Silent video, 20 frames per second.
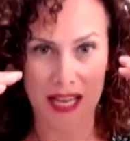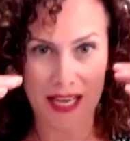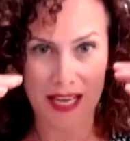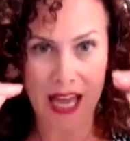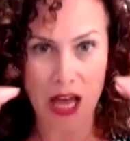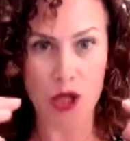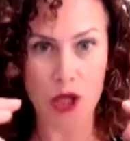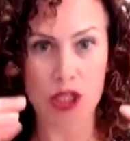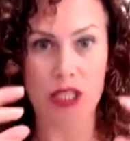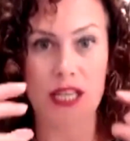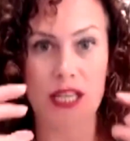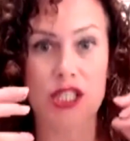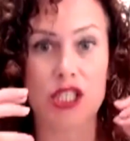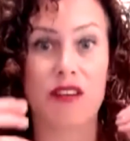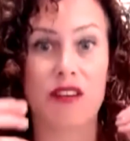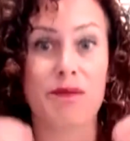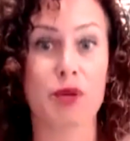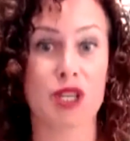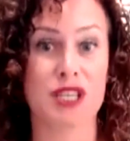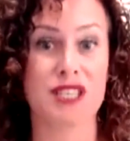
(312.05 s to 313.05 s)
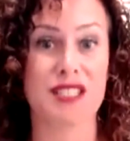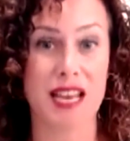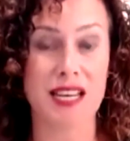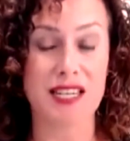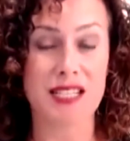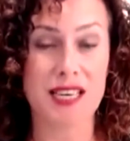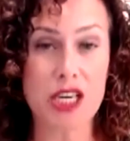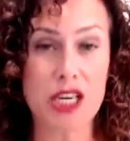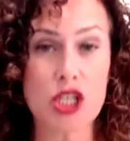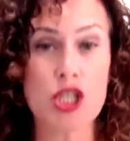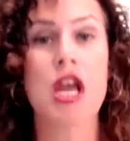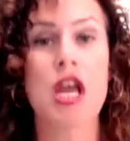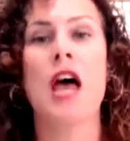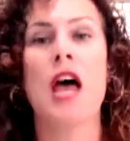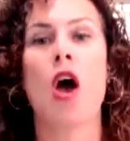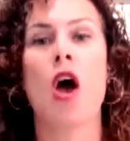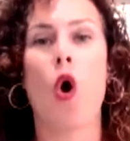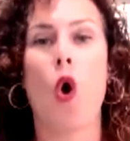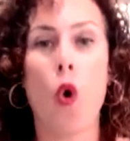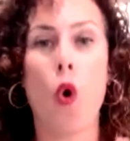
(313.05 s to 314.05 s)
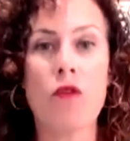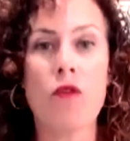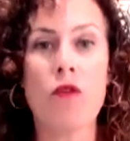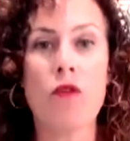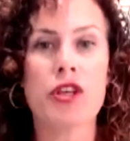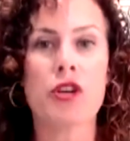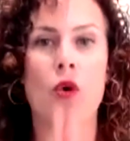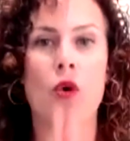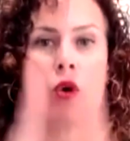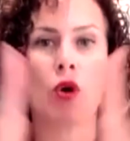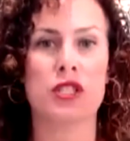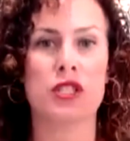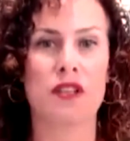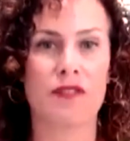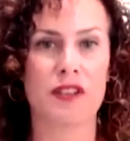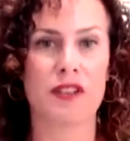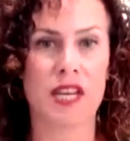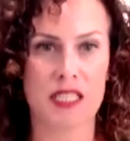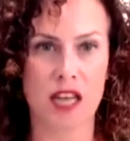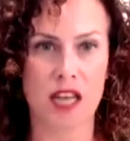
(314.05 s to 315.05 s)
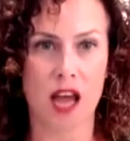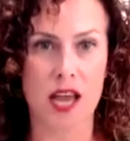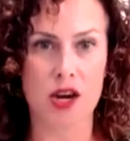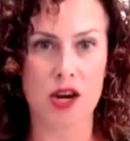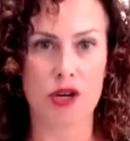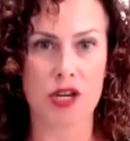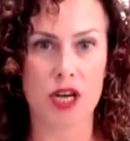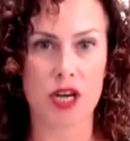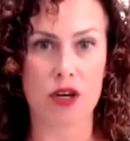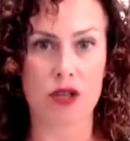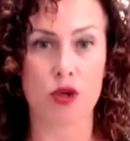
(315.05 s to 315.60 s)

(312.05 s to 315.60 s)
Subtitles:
calculation of percentage over the course of an entire year.